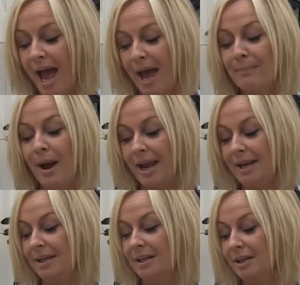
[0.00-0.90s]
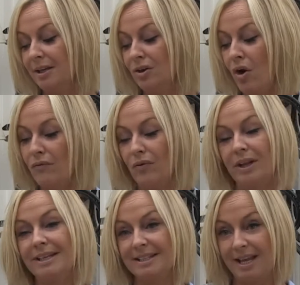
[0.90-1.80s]
And my novel
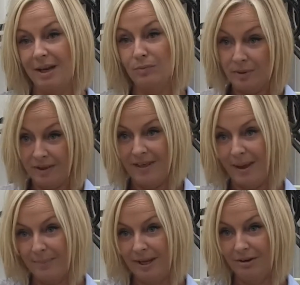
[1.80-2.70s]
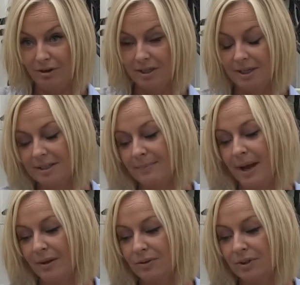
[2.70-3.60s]
is set within that period, and it's
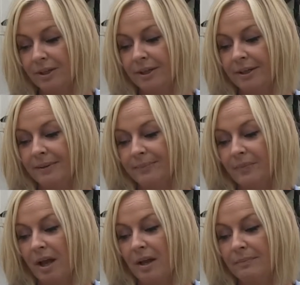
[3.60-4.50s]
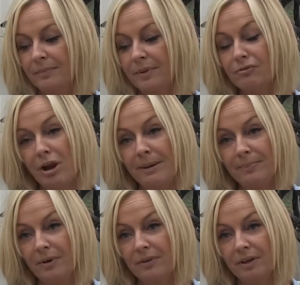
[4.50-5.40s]
about the
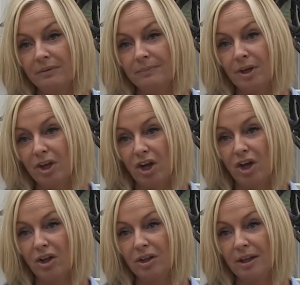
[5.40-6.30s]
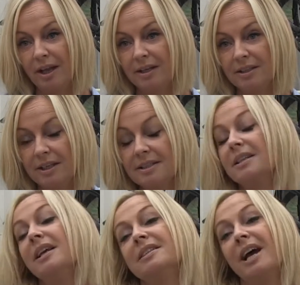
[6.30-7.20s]
rape of a girl, and
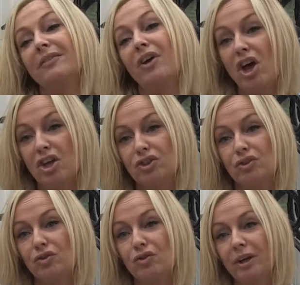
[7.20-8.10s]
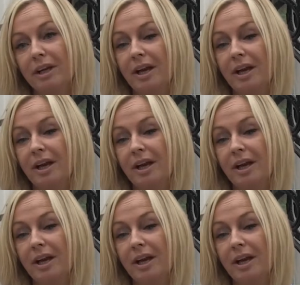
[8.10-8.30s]
it's kind of her story.